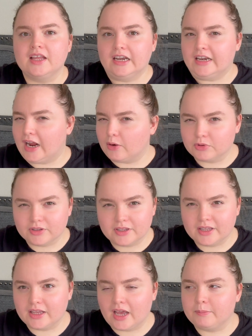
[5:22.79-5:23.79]
Not
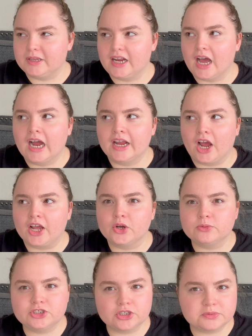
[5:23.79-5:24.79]
really. I mean, I
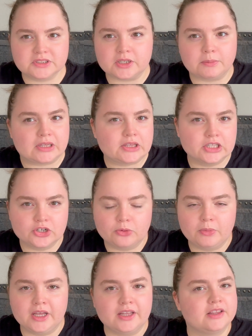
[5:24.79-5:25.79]
hope she opens up a little
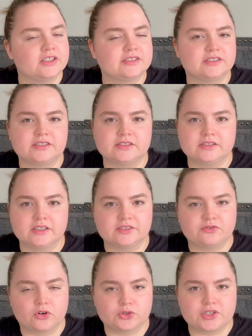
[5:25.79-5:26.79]
bit. This
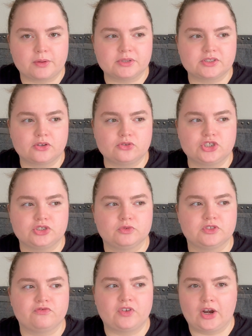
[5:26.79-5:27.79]
first episode, she
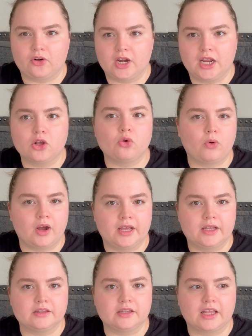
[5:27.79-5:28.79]
was very
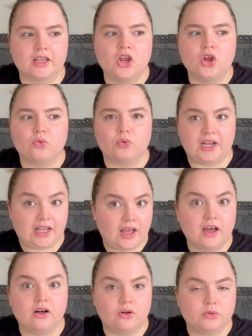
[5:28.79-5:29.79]
quiet. Like
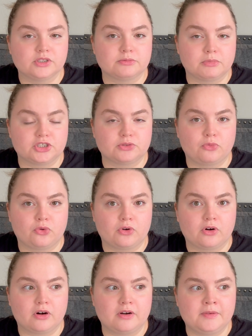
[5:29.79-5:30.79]
Racquel was much
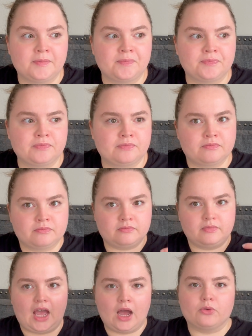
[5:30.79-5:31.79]
more
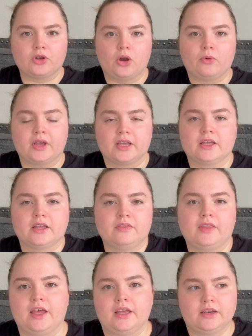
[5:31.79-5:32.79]
outgoing
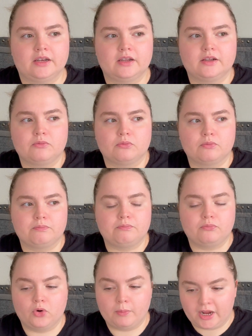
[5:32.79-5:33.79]
than
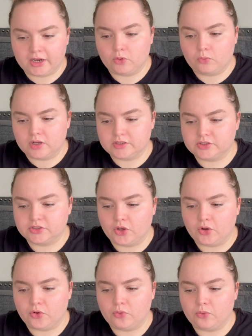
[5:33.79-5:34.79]
Rebecca was.
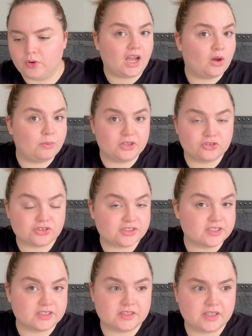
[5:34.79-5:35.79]
So I'll be
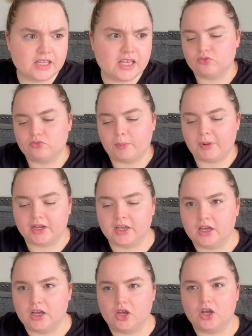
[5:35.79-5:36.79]
interested to see
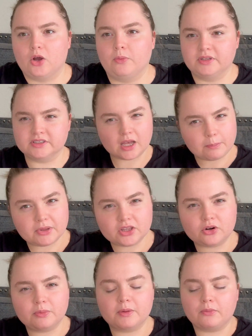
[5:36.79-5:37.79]
Rebecca opens up a
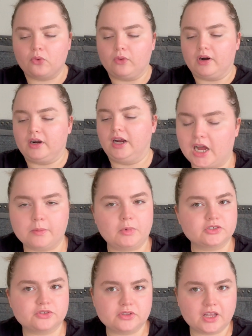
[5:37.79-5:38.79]
little bit more. I'm
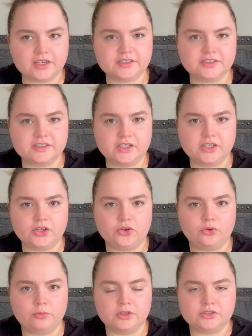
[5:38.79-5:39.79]
also glad to see
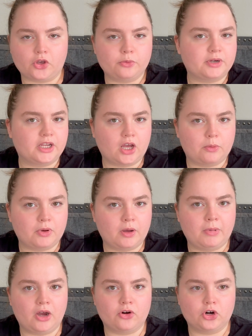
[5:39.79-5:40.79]
Ubah's opening up
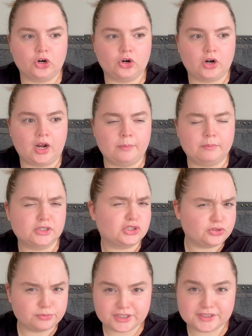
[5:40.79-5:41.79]
about her. I'm
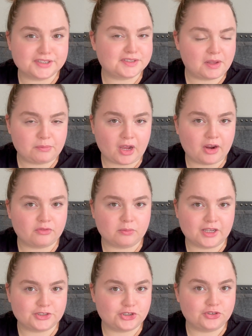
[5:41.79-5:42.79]
assuming it's the same guy from
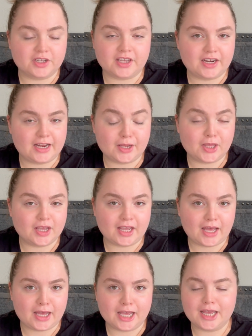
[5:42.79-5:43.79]
last year, the Connecticut
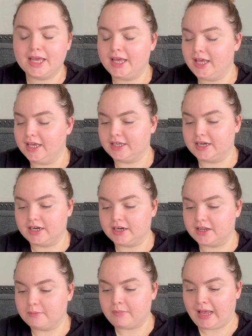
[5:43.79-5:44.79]
guy,
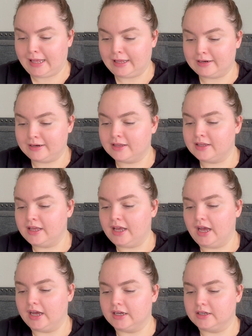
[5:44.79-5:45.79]
Connecticut man.
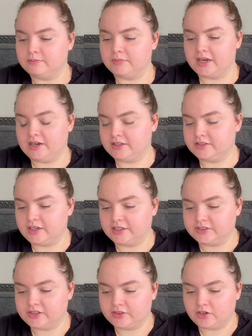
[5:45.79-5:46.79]
And it's
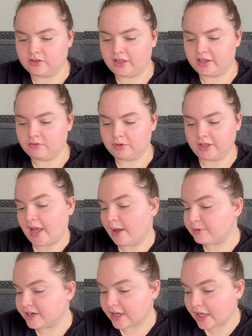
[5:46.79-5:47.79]
nice that they're like really
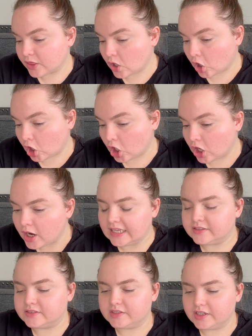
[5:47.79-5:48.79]
happy together.
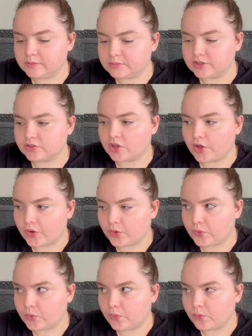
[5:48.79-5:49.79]
It seems as
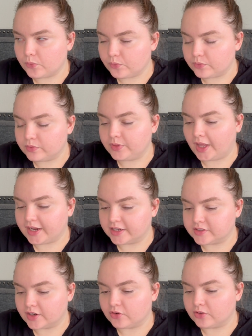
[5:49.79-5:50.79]
though, like I
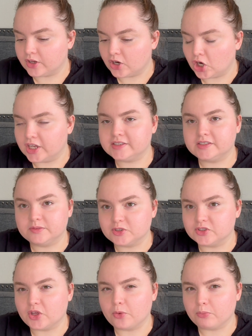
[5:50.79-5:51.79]
said earlier, it seems
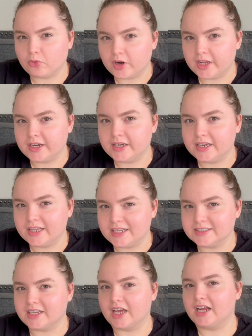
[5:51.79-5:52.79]
as though Brynn
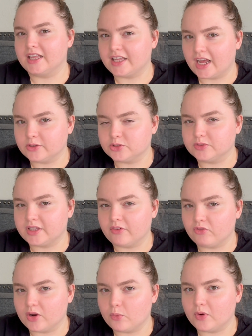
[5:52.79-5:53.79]
is kind of on the outs with
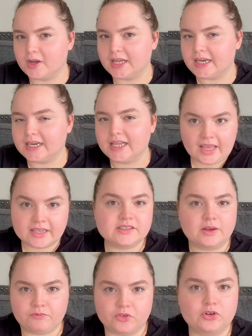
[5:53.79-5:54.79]
everyone,
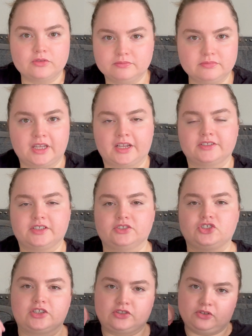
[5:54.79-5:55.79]
except for, like I said,
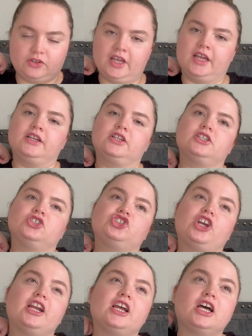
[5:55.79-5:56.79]
Jessel and
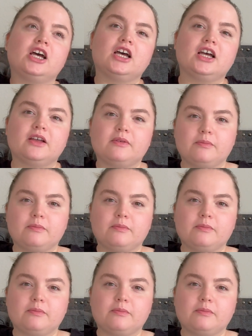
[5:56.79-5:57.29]
Jenna.